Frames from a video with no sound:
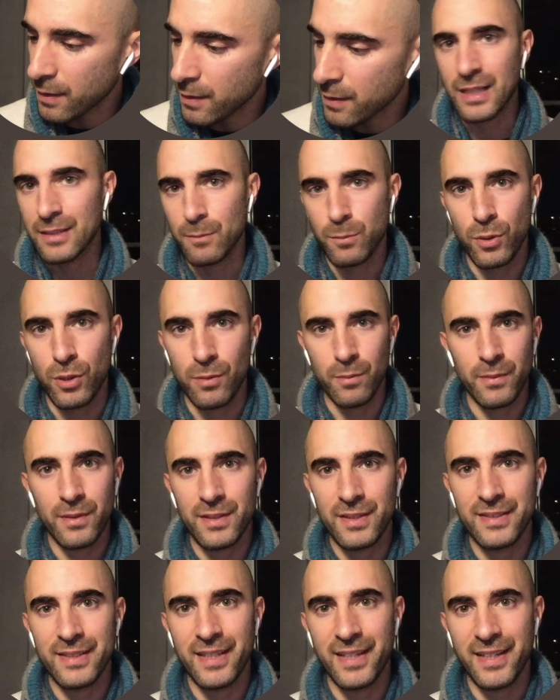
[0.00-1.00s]
and boom,
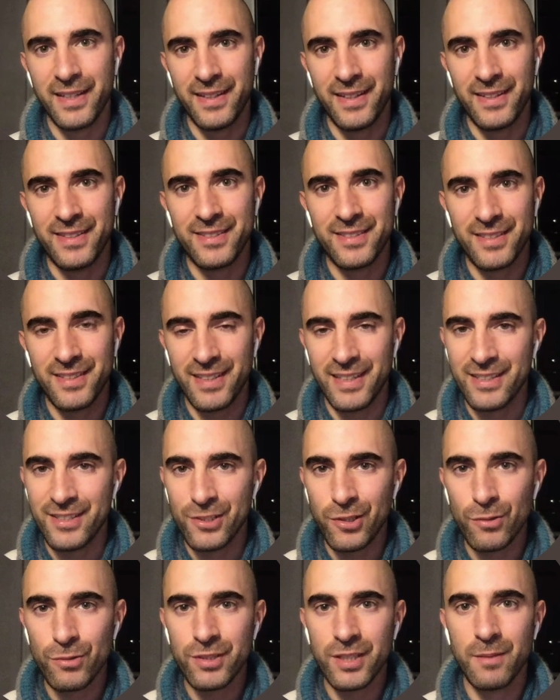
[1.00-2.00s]
there it is. It's
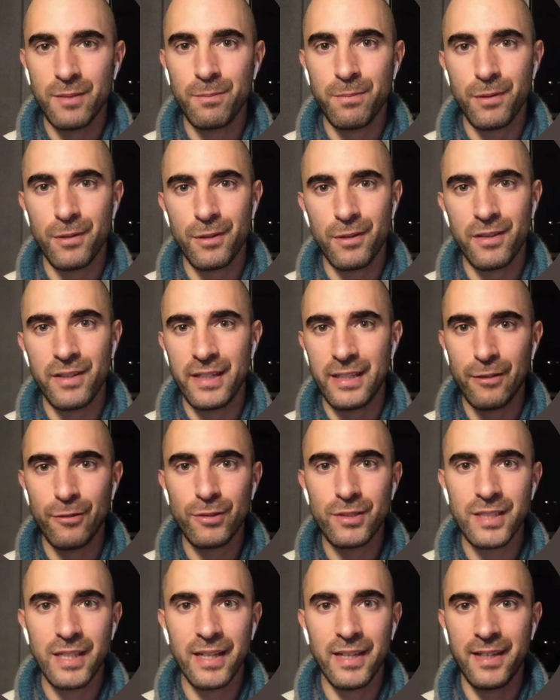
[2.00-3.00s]
so simple. It
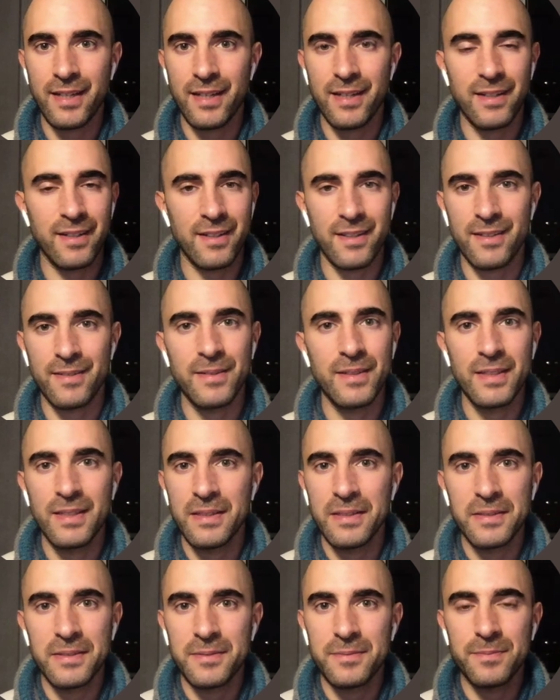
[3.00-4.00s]
looks like a
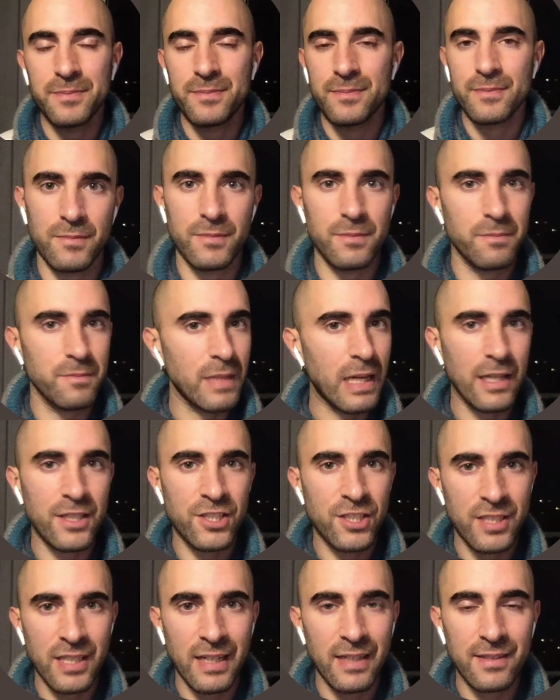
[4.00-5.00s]

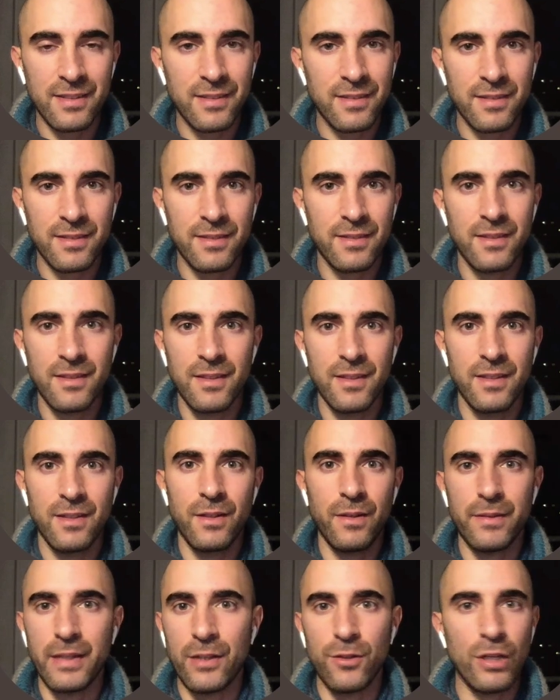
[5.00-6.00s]
chat
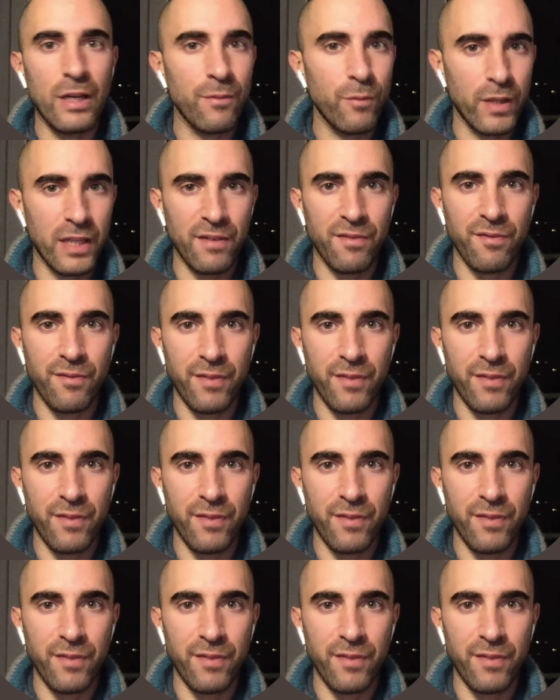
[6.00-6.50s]
that you have with a